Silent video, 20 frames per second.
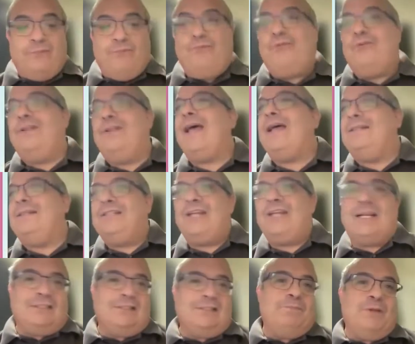for that
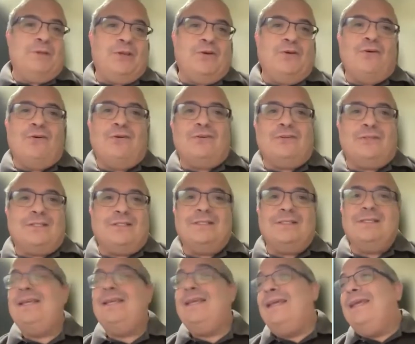just because
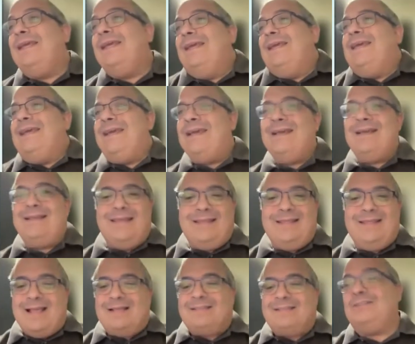
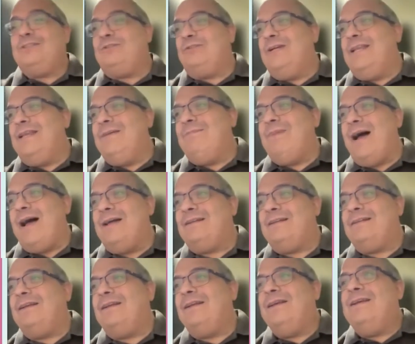it doesn't really matter.